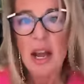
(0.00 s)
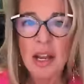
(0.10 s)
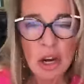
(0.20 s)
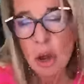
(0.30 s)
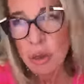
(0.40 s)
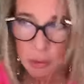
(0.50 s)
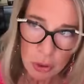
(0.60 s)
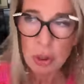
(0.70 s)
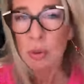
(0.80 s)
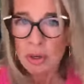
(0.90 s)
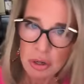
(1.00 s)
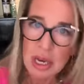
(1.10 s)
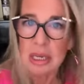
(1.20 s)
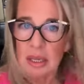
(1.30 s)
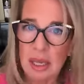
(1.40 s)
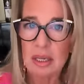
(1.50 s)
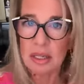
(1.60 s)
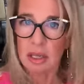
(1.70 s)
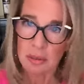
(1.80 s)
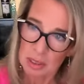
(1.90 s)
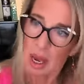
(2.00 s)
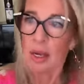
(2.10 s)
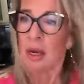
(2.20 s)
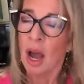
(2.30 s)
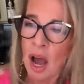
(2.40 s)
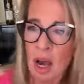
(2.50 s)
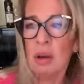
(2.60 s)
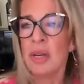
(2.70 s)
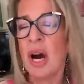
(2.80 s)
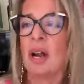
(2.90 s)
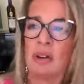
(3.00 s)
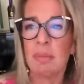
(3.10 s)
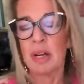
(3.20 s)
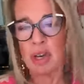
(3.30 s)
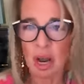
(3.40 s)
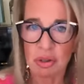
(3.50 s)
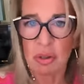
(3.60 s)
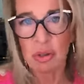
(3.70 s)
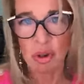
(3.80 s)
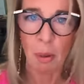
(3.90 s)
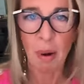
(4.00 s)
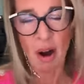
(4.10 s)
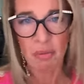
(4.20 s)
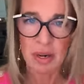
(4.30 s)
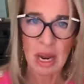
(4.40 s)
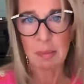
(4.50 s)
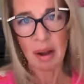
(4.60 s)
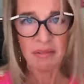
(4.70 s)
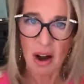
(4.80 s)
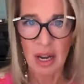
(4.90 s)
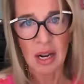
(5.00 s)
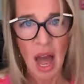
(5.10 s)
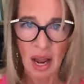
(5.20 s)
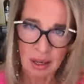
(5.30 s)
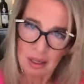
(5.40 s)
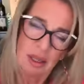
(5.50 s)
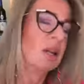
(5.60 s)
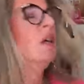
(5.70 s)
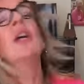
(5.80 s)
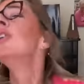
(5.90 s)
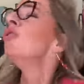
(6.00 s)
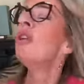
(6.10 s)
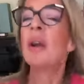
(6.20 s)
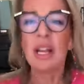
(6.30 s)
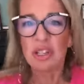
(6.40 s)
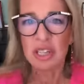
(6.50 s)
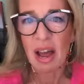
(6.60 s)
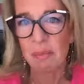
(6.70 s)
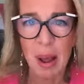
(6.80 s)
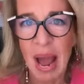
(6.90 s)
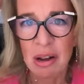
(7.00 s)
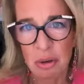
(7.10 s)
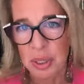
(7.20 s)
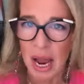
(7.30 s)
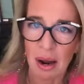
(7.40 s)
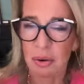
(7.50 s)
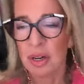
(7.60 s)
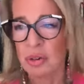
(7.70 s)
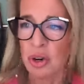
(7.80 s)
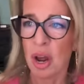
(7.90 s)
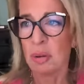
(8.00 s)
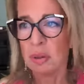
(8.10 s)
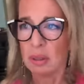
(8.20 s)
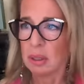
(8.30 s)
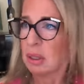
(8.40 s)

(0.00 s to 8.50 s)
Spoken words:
And I know that the cool and trendy thing to do is like, oh yeah, look, my trousers stop halfway down my fucking leg. You know, let's just have my ankles out and, you know,